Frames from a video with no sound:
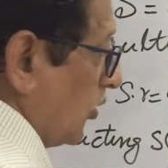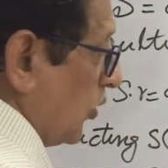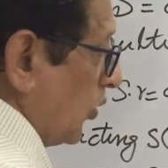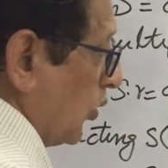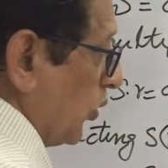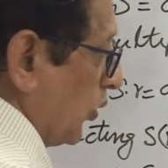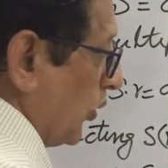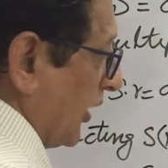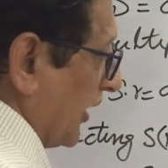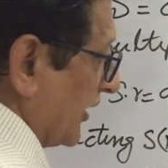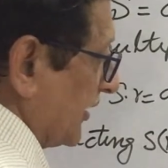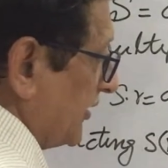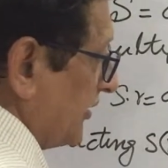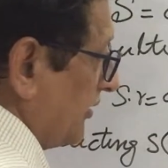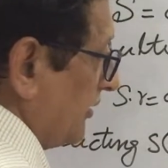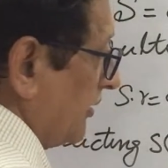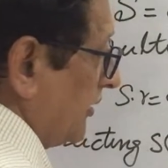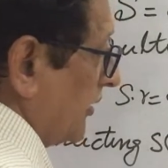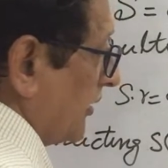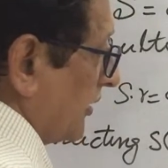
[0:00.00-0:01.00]

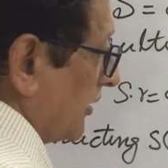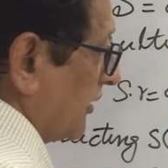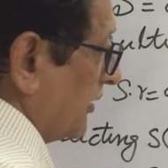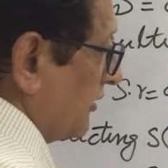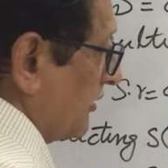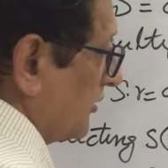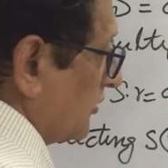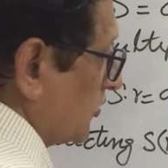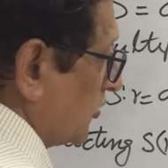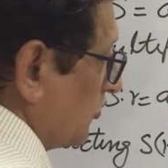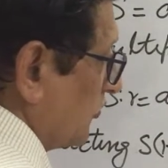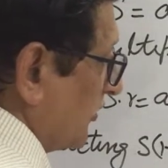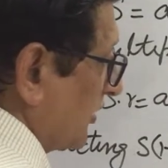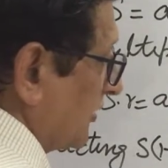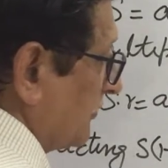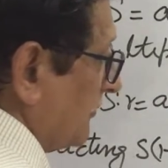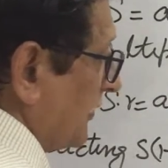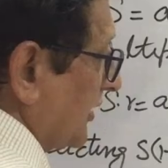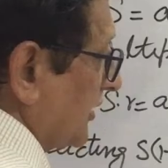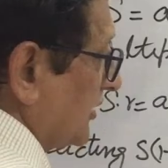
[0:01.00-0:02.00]
1 into
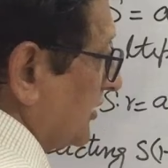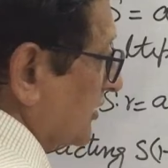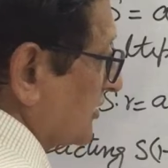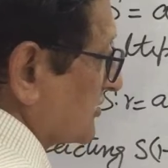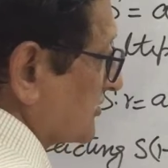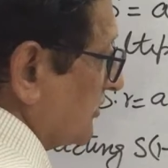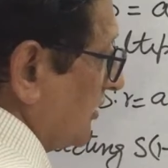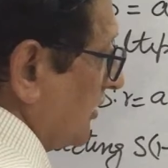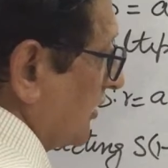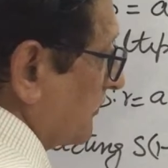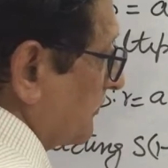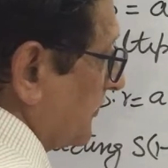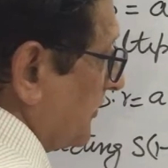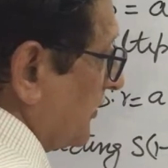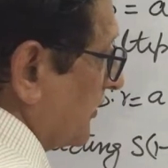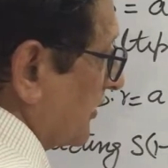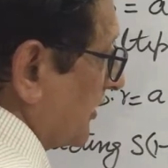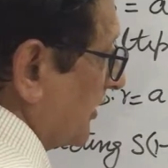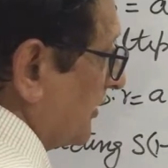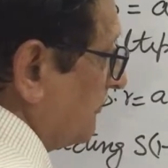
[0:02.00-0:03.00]
1 minus r
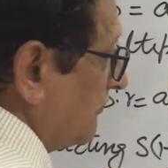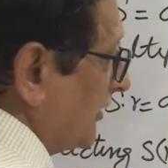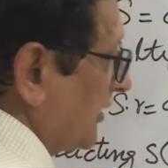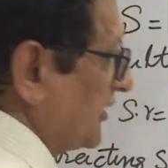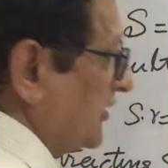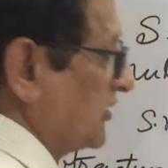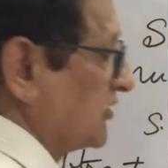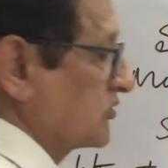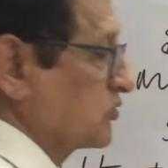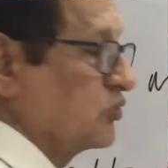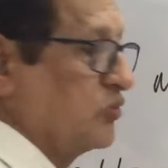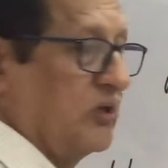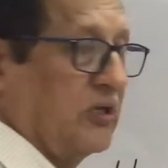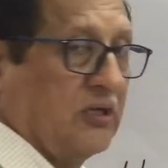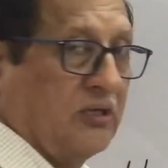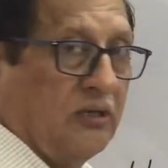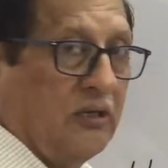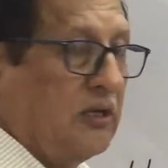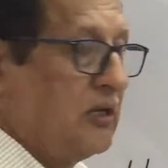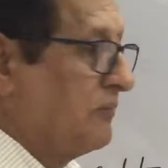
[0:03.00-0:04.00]
power n minus
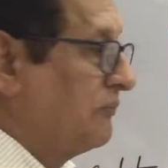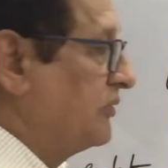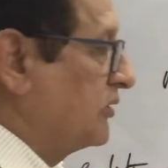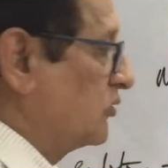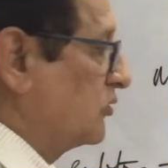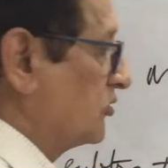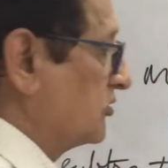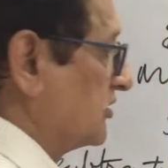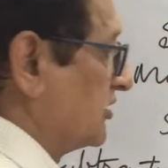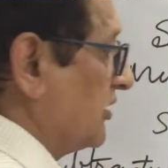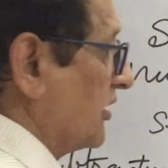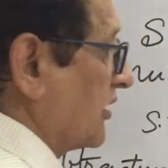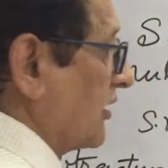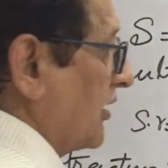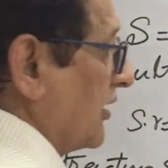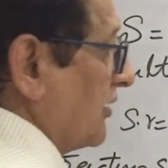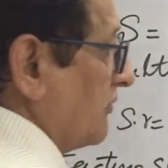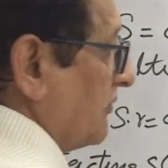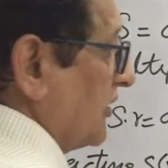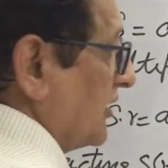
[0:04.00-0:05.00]
1 because they are
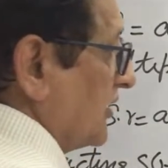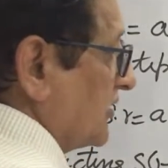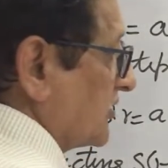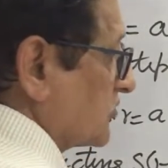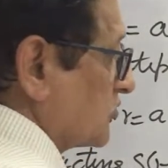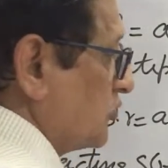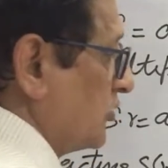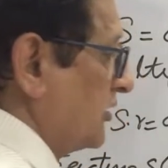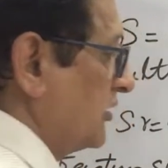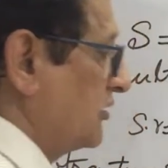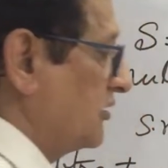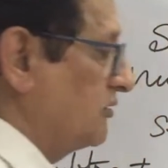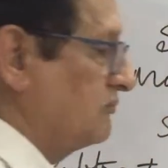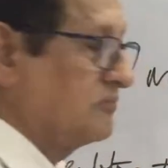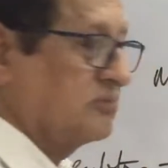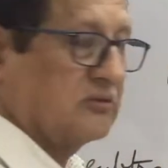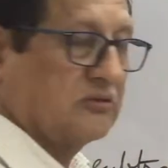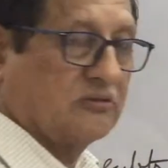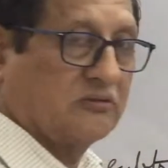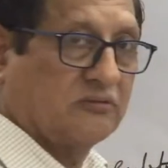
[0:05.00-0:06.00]
n minus 1
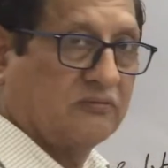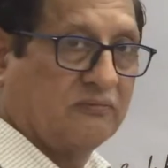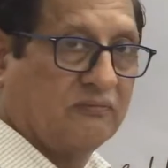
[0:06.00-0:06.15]
terms